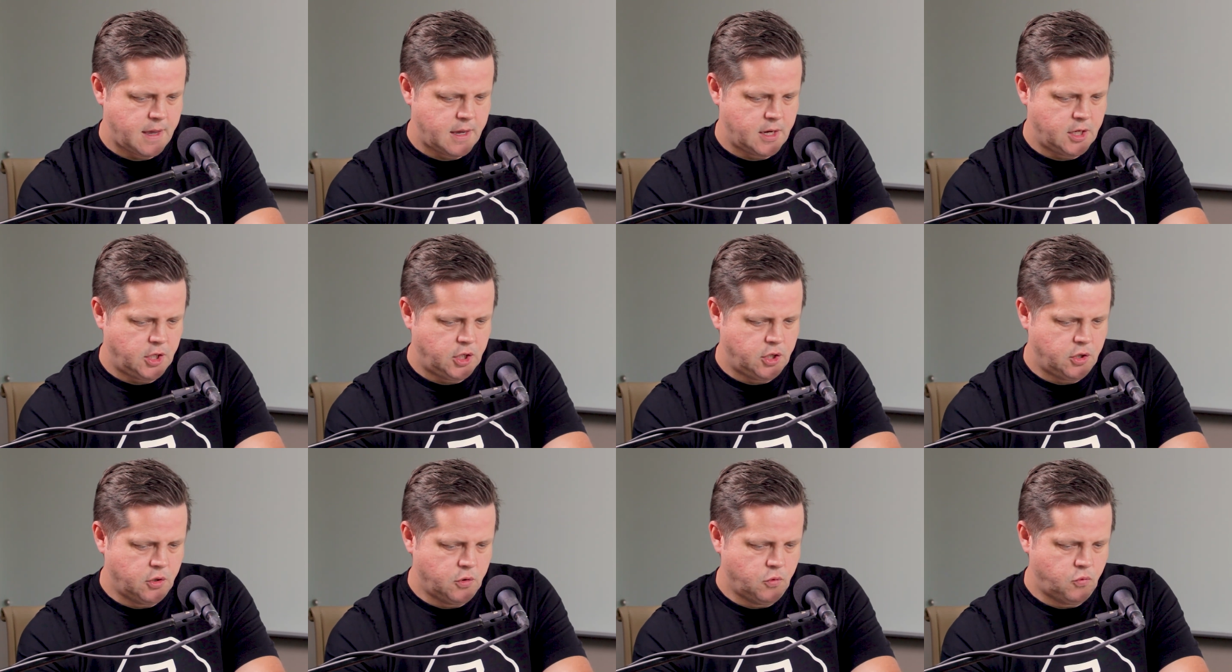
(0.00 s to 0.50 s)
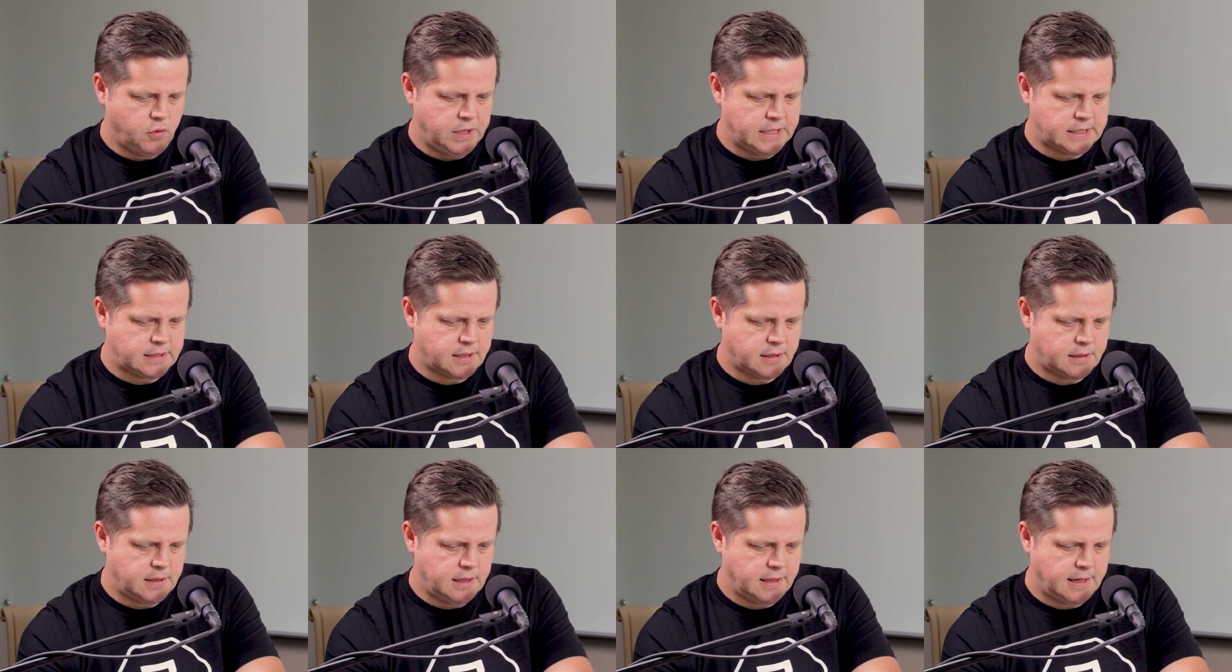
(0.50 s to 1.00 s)
You
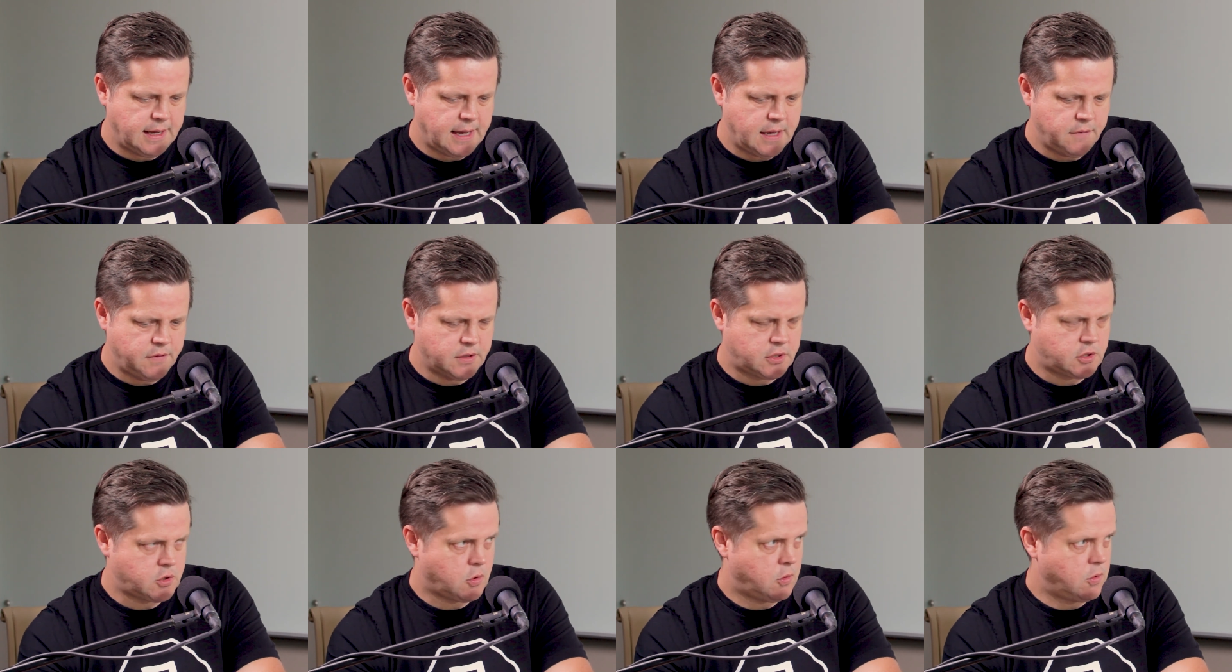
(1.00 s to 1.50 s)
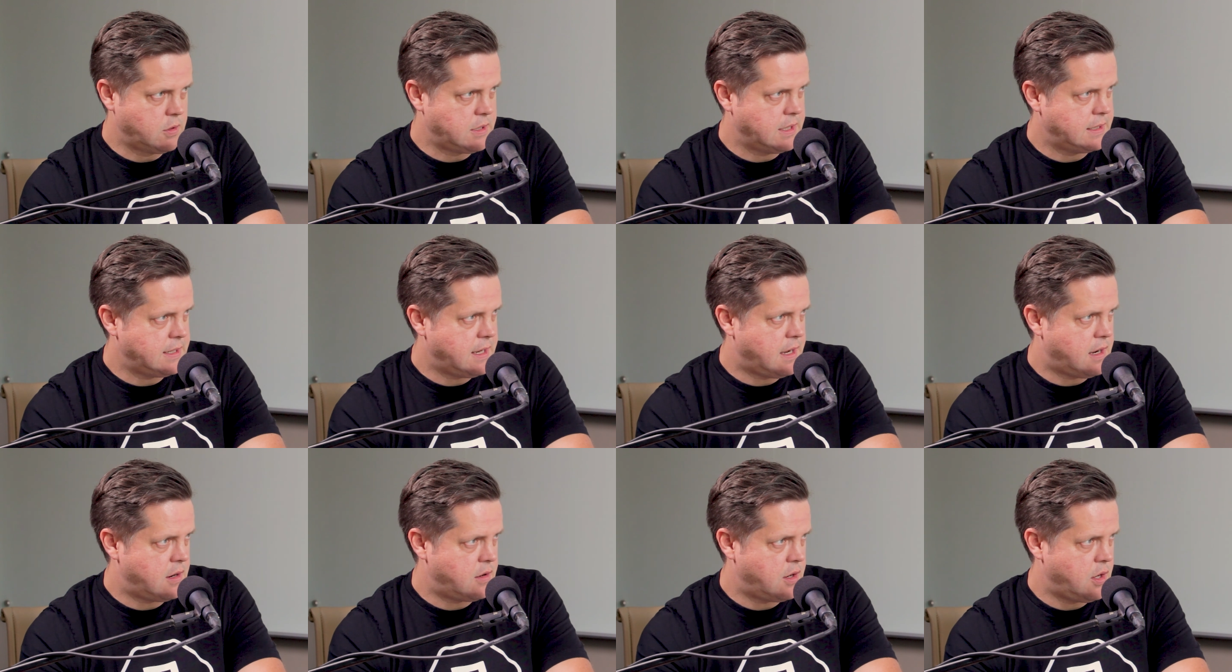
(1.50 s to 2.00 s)
recently gave a talk
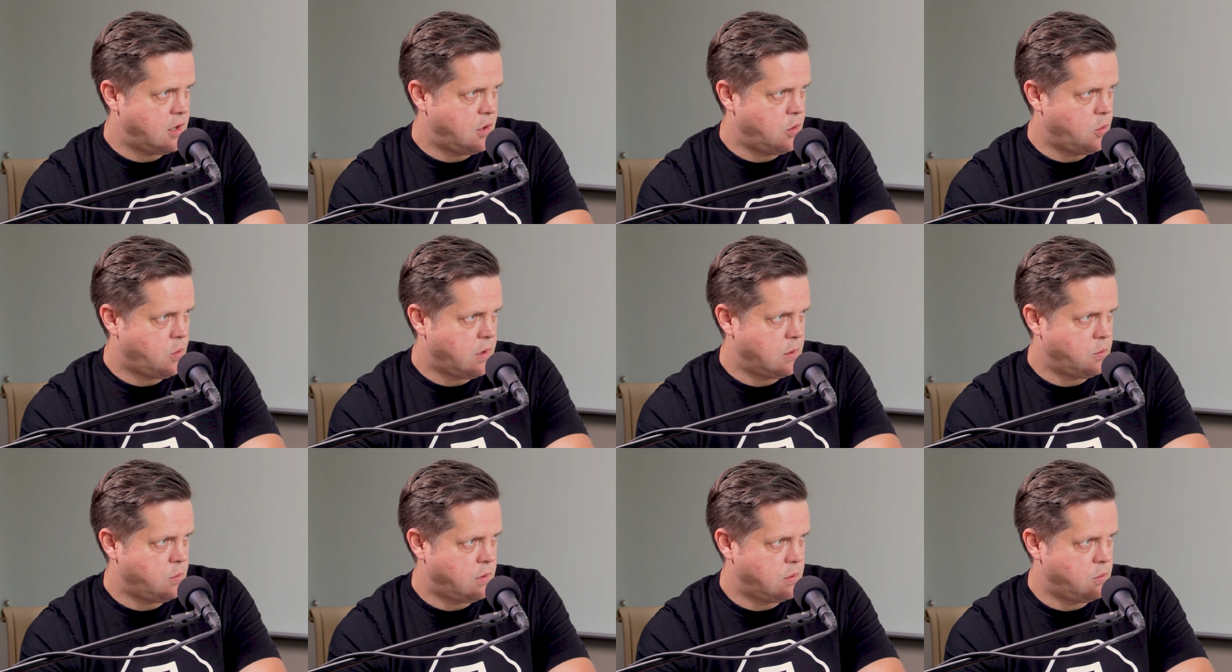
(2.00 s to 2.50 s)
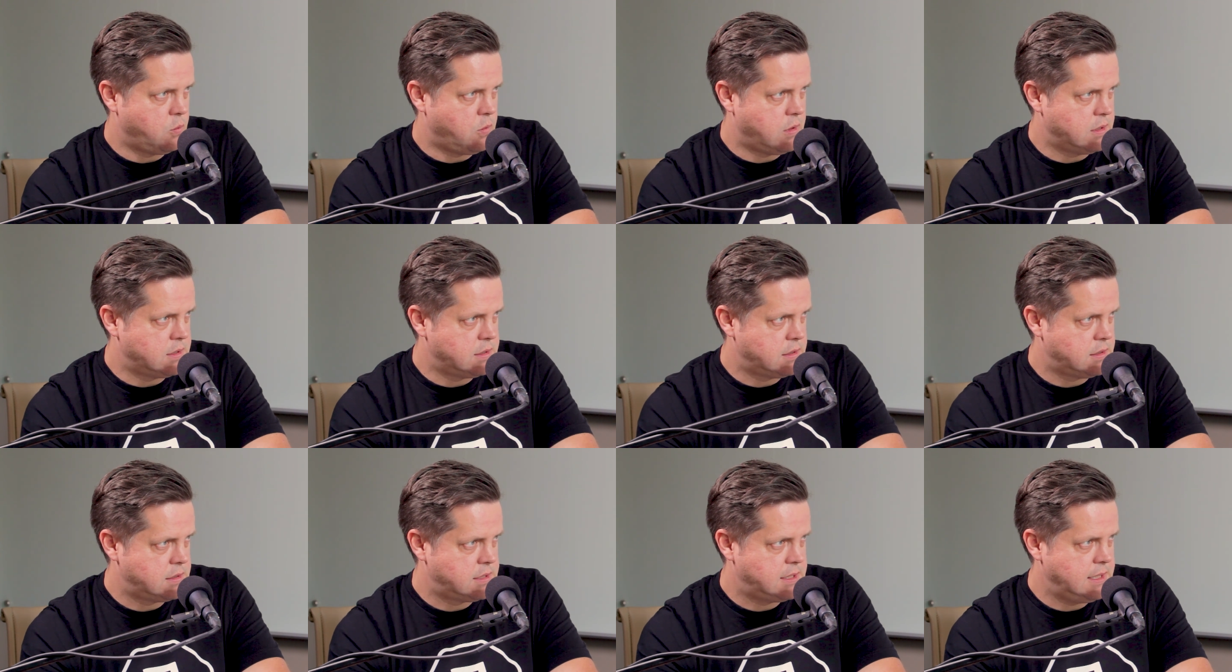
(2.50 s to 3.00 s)
at our
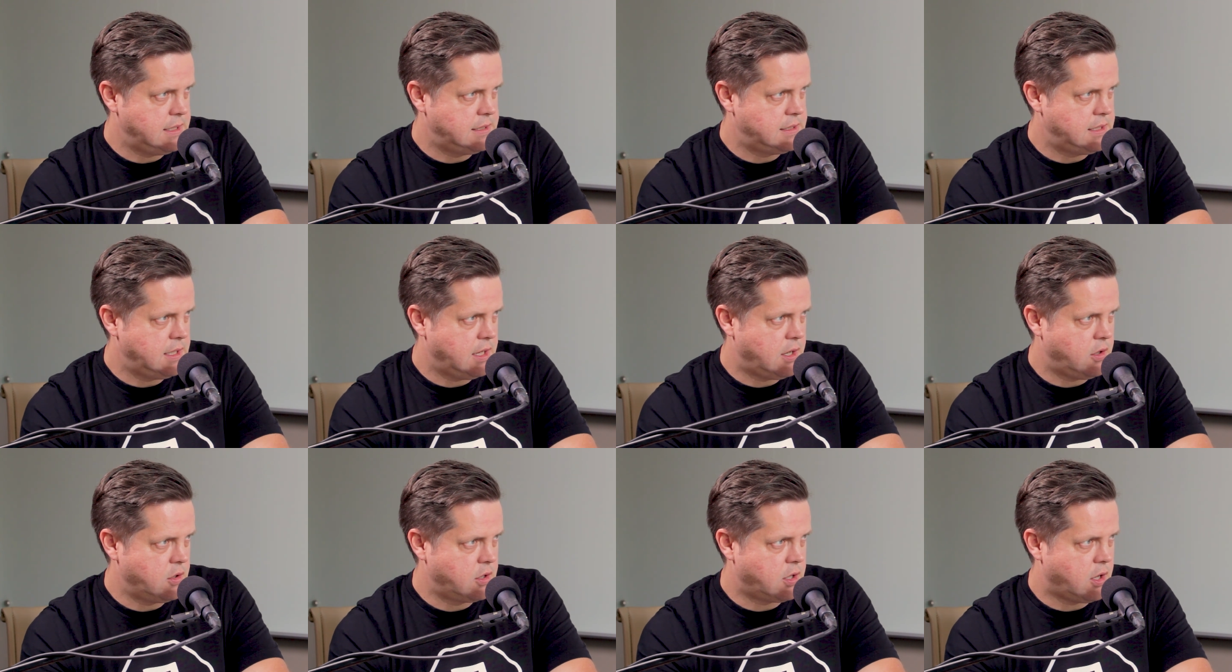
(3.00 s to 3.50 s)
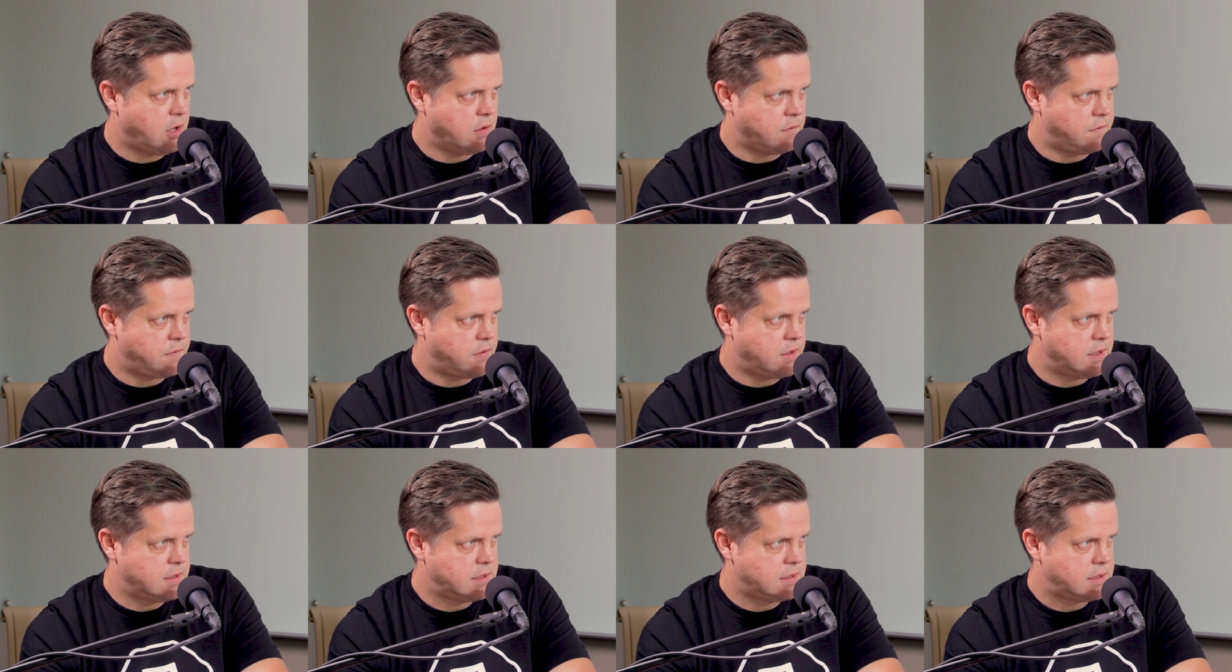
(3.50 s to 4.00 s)
0111 CTO
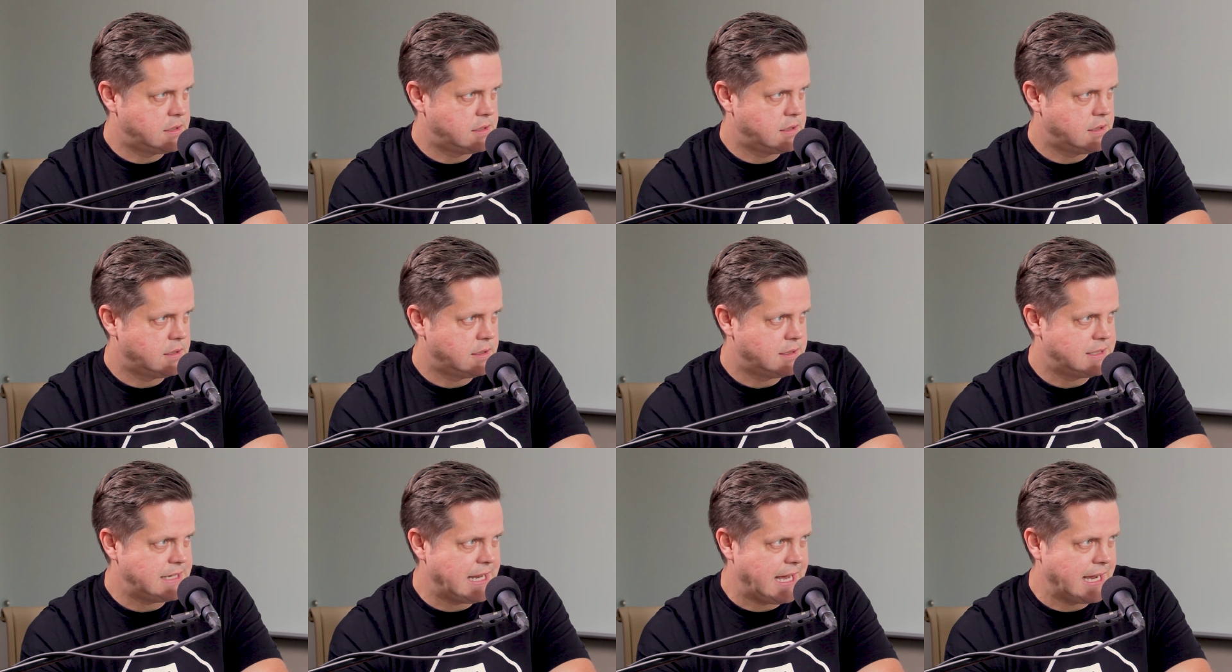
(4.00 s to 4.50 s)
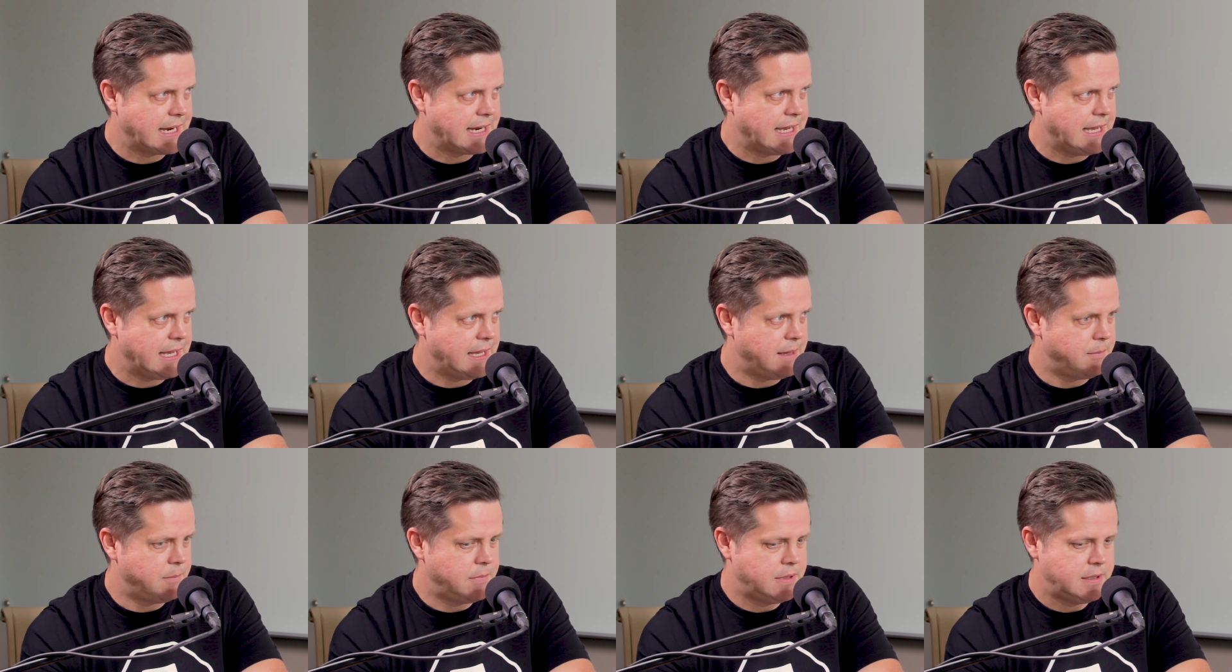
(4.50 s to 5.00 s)
conference,
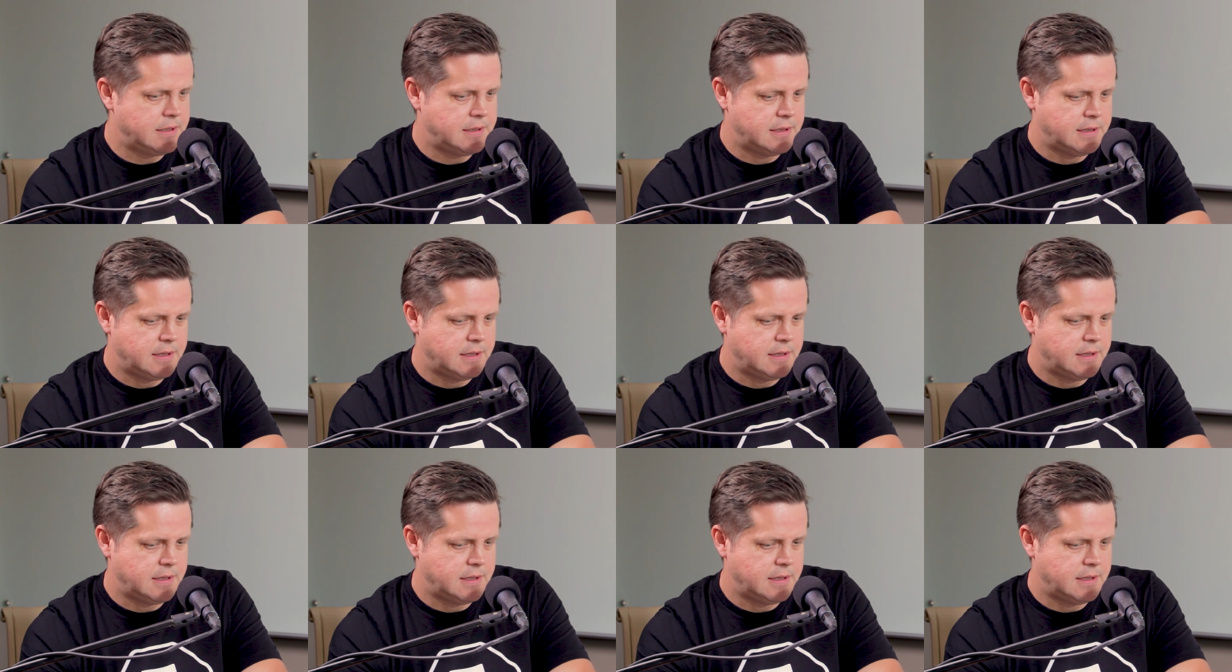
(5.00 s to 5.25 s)
Dakam.